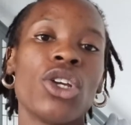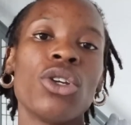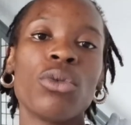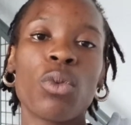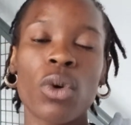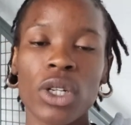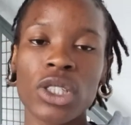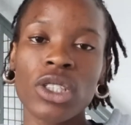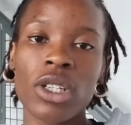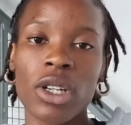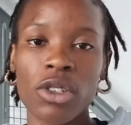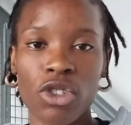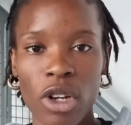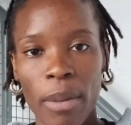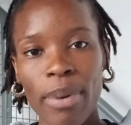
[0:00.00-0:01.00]
you want
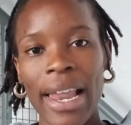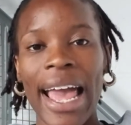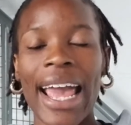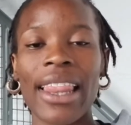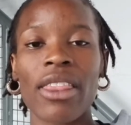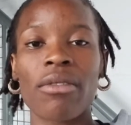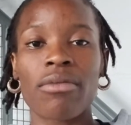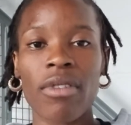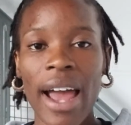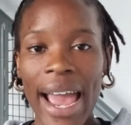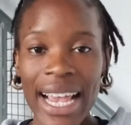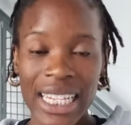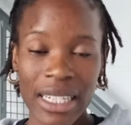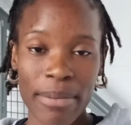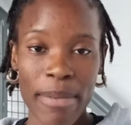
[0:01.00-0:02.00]
to apply the
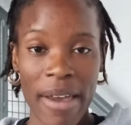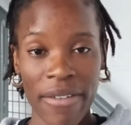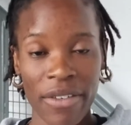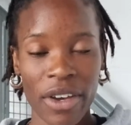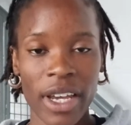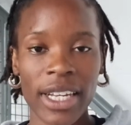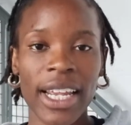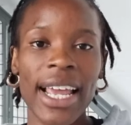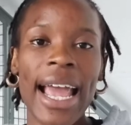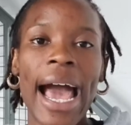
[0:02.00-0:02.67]
R.I.C.E method,